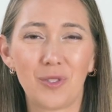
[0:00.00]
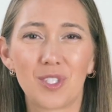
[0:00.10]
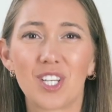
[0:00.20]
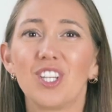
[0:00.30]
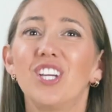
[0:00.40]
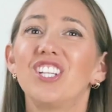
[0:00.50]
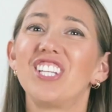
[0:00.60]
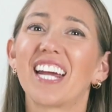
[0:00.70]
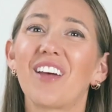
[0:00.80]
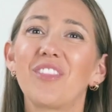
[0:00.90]
foods,
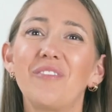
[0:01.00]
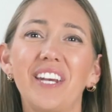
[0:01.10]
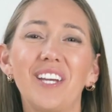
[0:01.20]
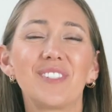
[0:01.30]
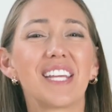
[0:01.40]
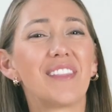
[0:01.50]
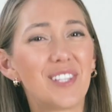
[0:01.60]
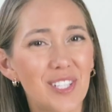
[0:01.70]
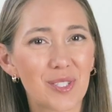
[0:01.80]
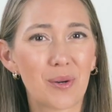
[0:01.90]
check out the videos in
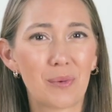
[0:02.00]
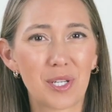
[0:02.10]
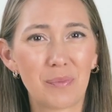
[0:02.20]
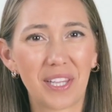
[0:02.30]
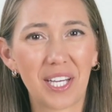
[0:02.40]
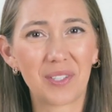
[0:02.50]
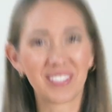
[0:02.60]
the description below.